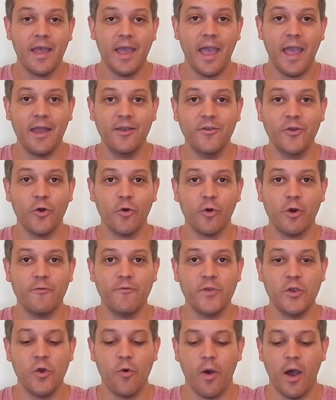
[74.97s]
and do a
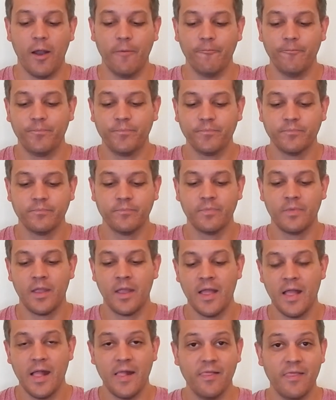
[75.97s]
review on.
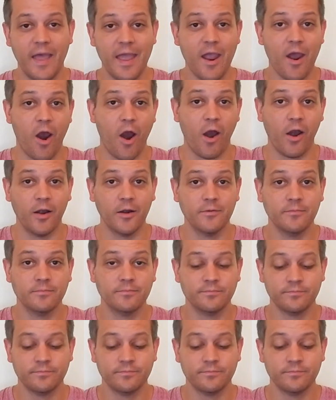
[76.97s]
They are